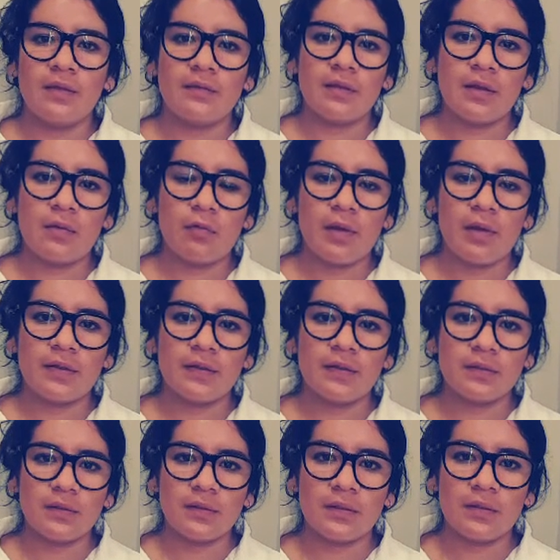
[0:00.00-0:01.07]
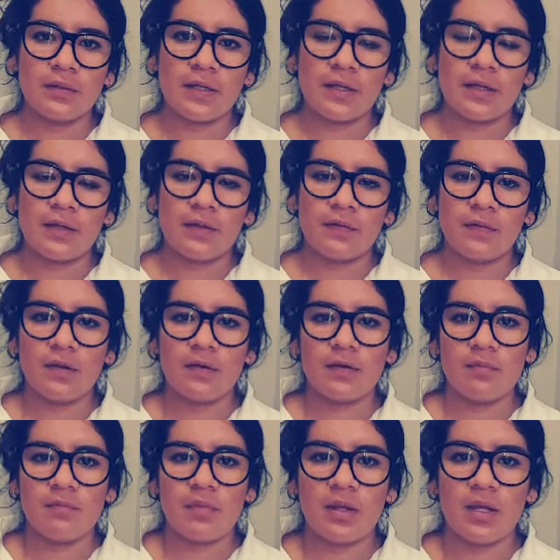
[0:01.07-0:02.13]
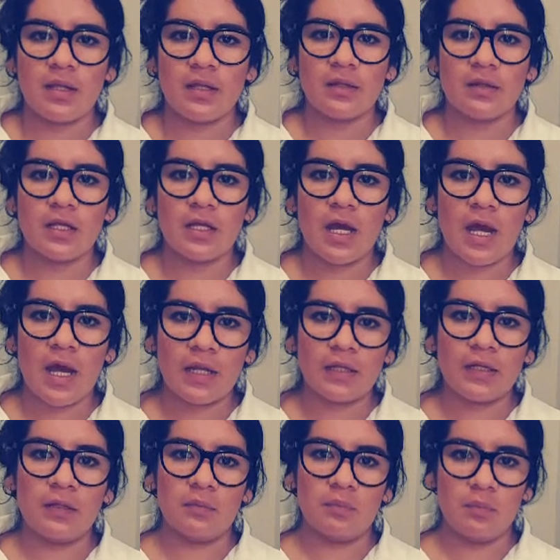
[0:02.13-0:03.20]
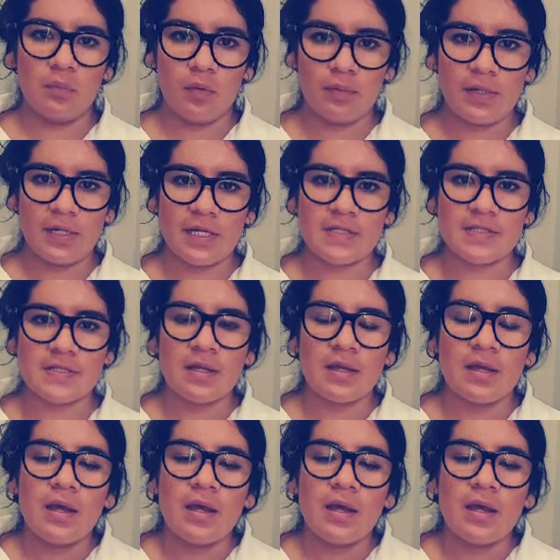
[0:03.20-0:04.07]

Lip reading: the one that remained unimmobilized.